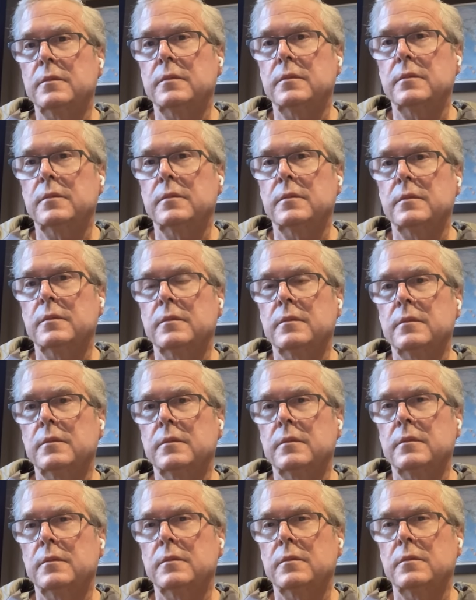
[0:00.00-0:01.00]

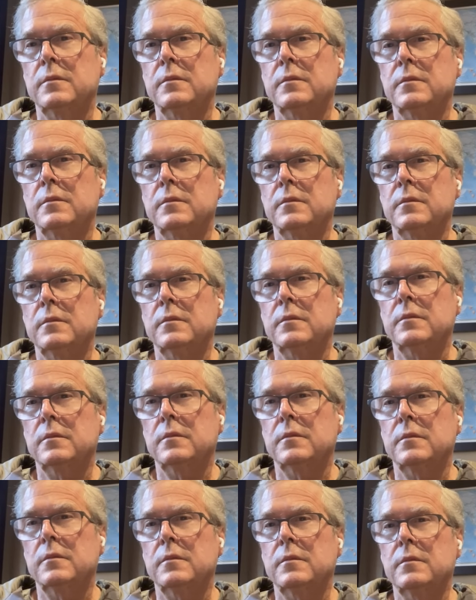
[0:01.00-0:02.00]

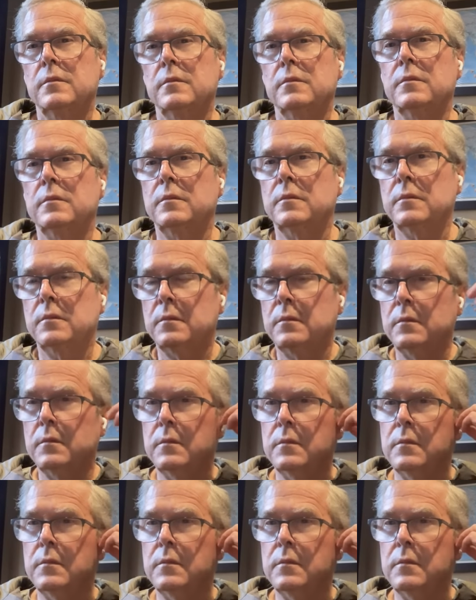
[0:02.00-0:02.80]
This person isn't speaking.